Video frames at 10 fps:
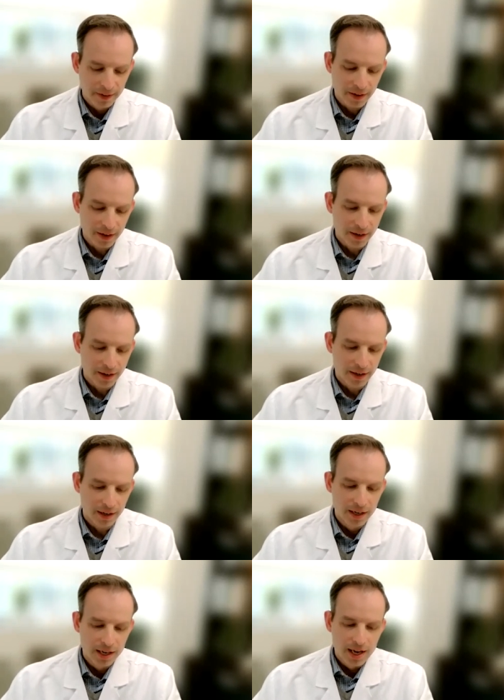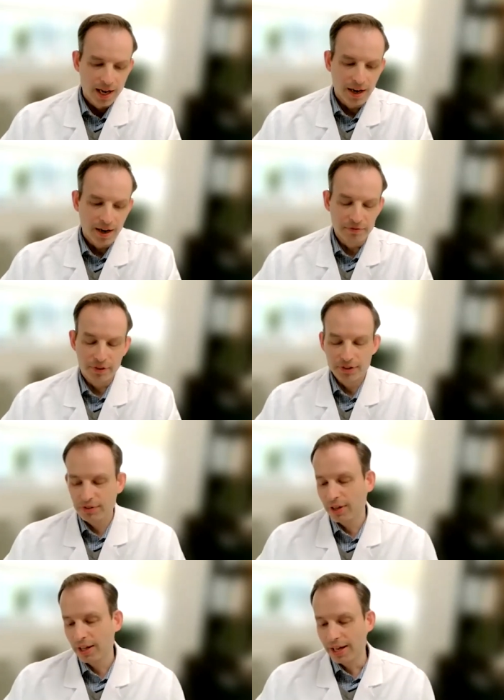First
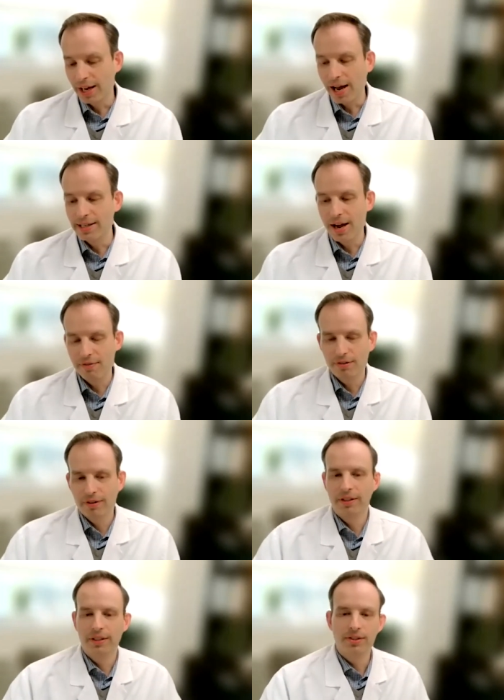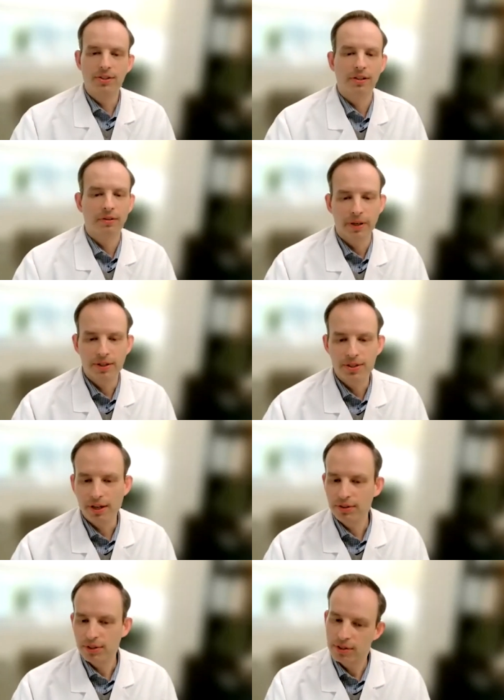of all, I never really consider
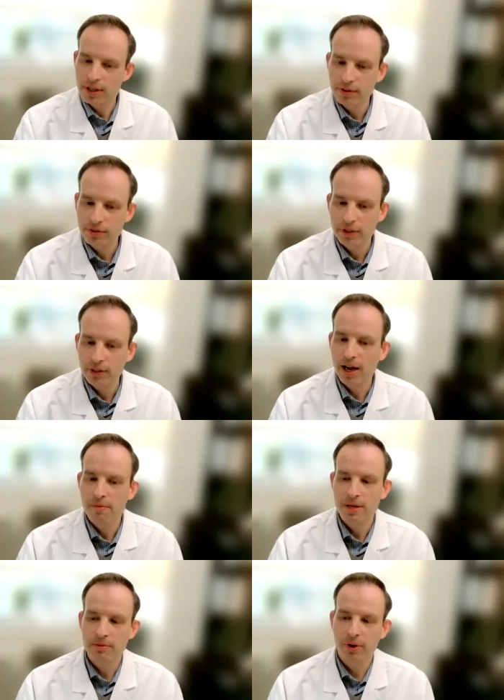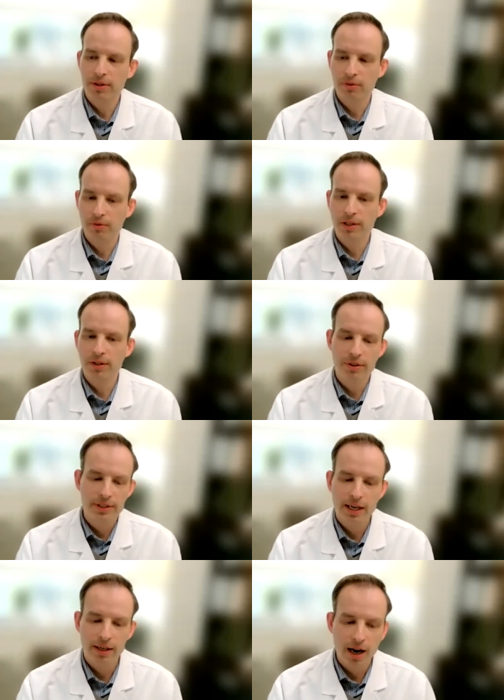myself successful. I mean, when you
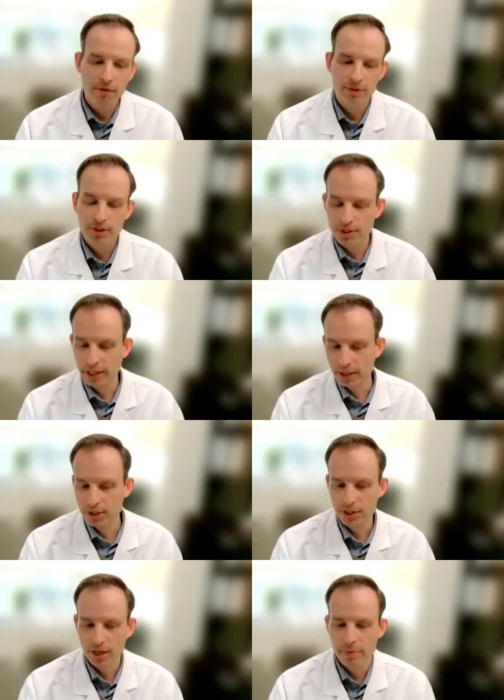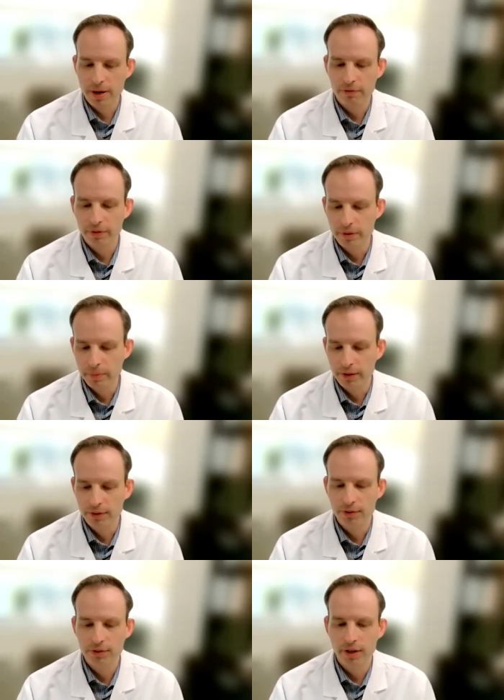attend conferences, like I just got back from the
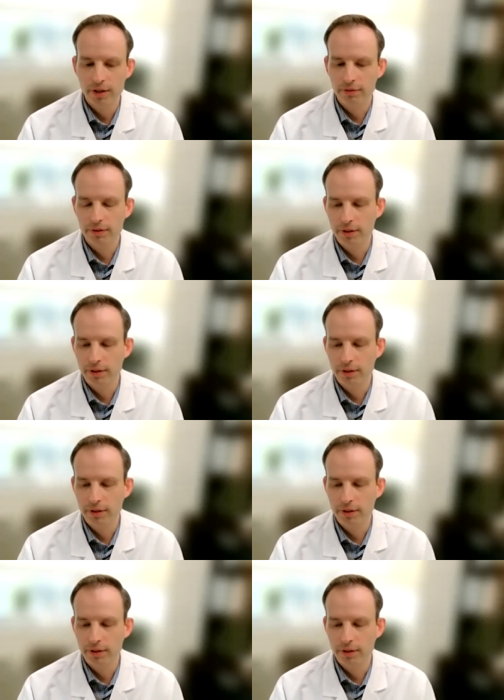American Society